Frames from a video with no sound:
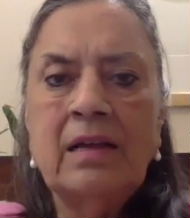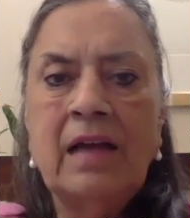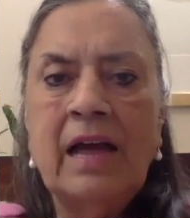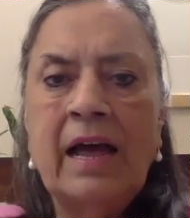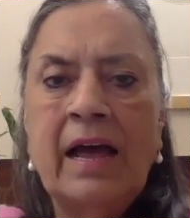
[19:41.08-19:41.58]

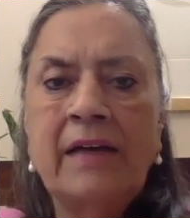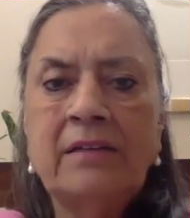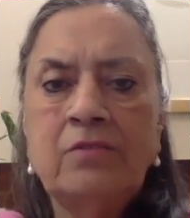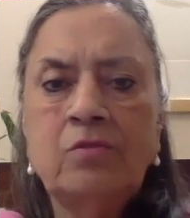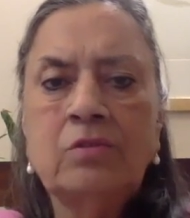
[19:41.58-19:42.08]

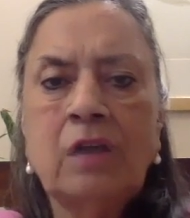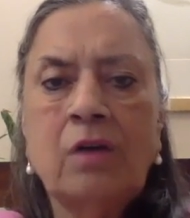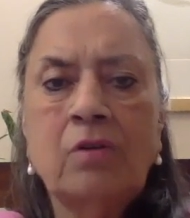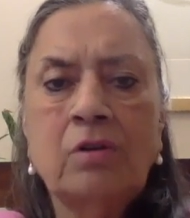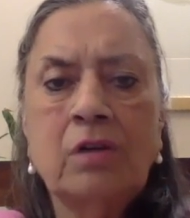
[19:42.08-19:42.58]
and took
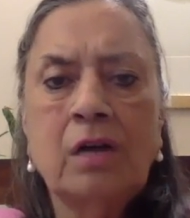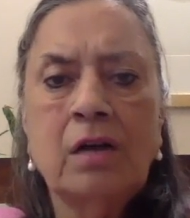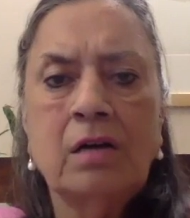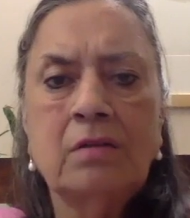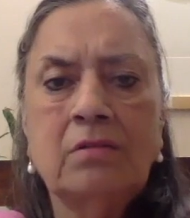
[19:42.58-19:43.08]
out
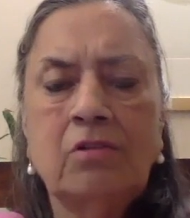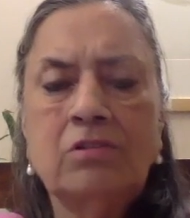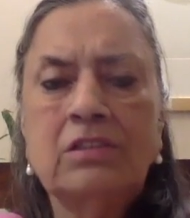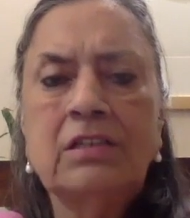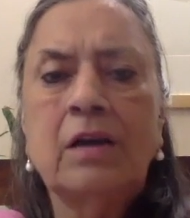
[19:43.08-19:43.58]

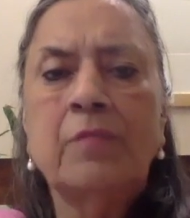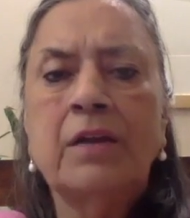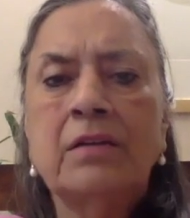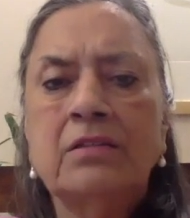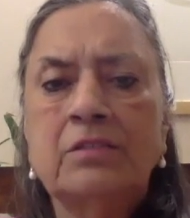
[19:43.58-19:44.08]
his
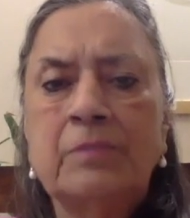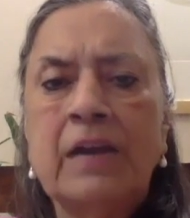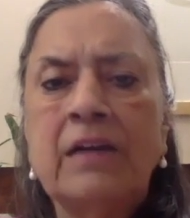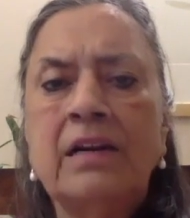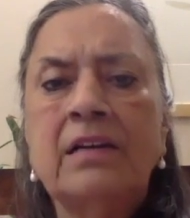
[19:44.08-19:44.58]
turban,
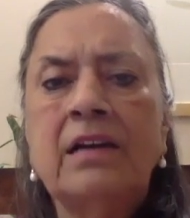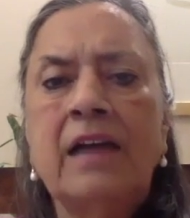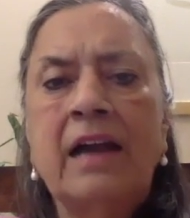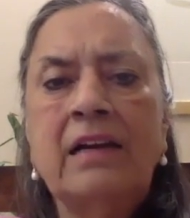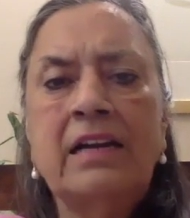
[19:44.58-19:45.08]
spread it,
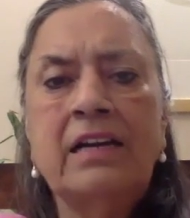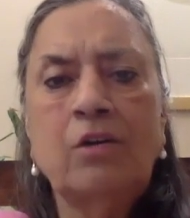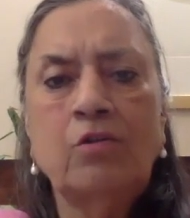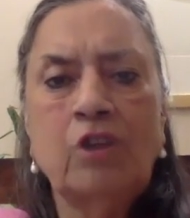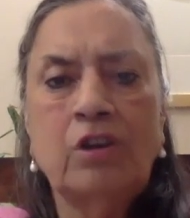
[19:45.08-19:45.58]
and lay
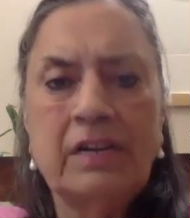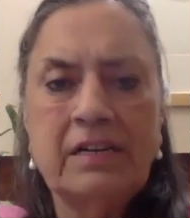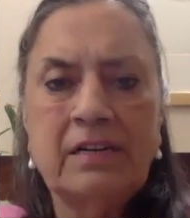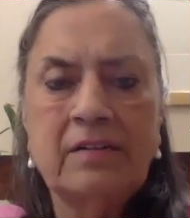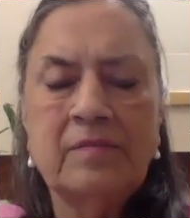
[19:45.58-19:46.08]
down on
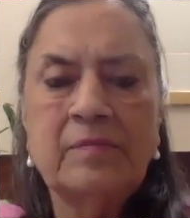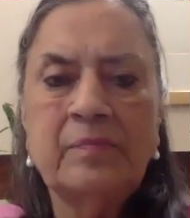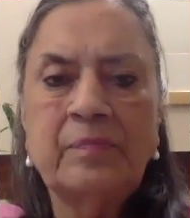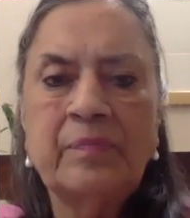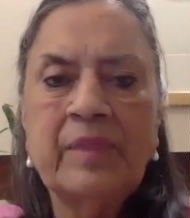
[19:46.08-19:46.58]

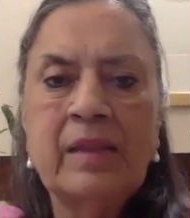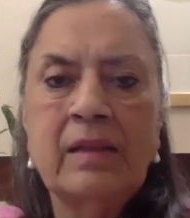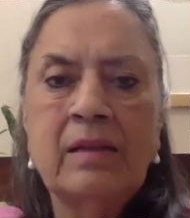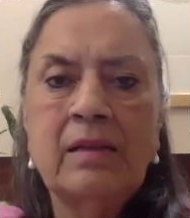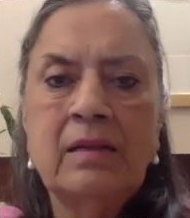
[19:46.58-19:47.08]

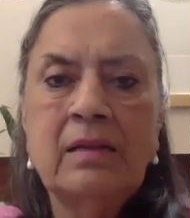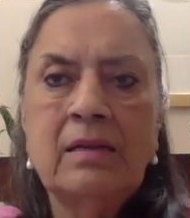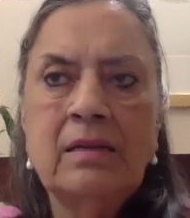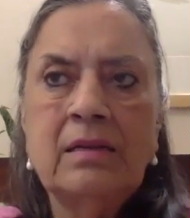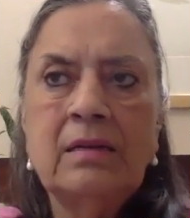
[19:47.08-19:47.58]

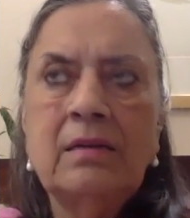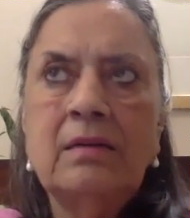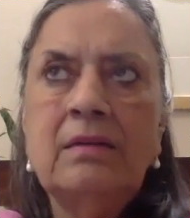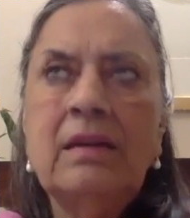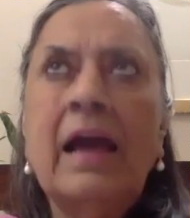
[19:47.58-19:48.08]

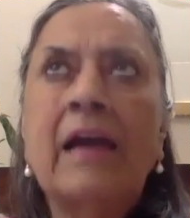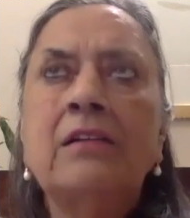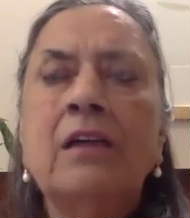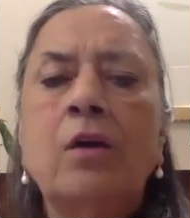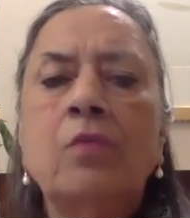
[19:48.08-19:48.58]
it. Lying
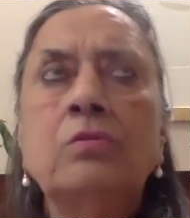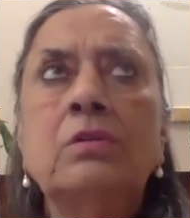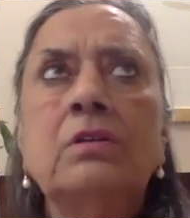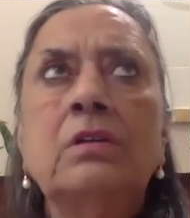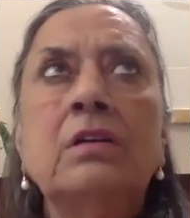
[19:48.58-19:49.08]

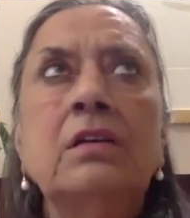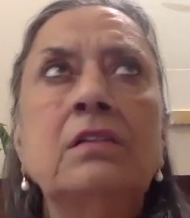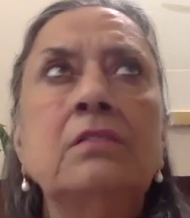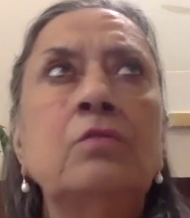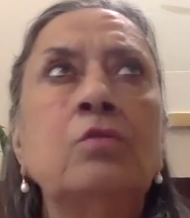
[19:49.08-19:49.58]
down,
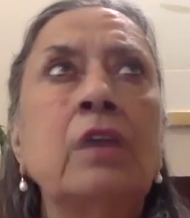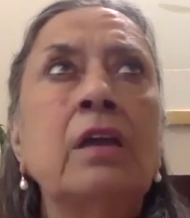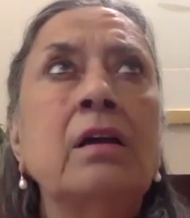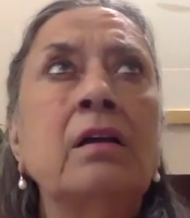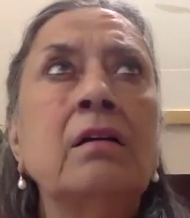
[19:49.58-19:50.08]
he's
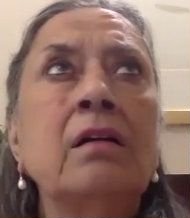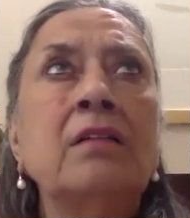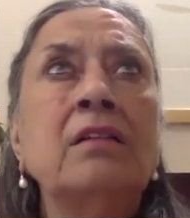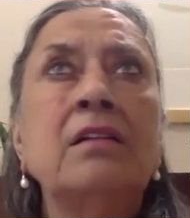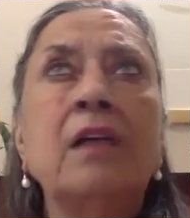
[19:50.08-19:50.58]
looking at
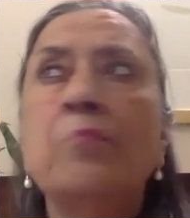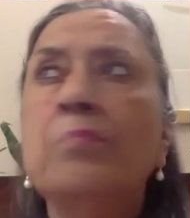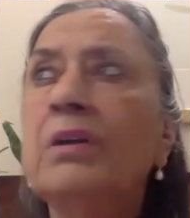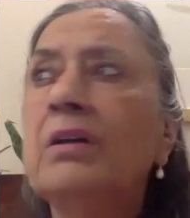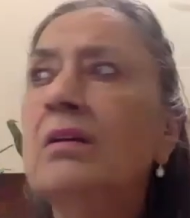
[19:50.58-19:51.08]
the
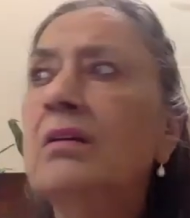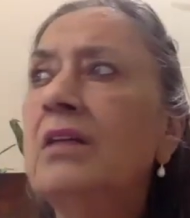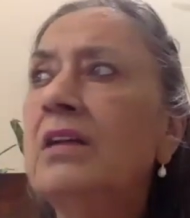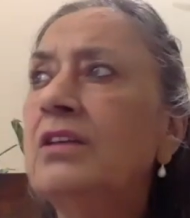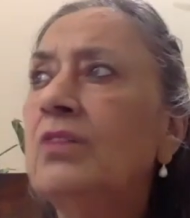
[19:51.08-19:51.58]
temple,
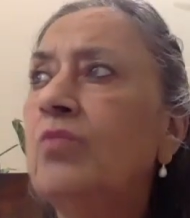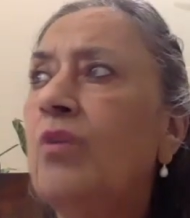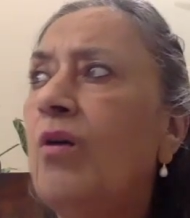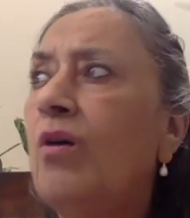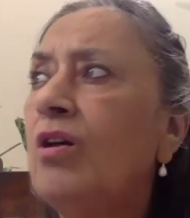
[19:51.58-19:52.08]
at the
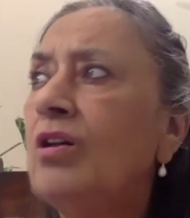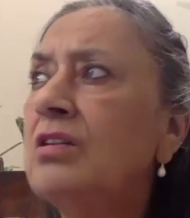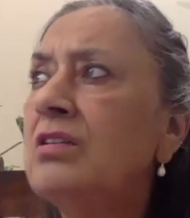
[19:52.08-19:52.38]
walls,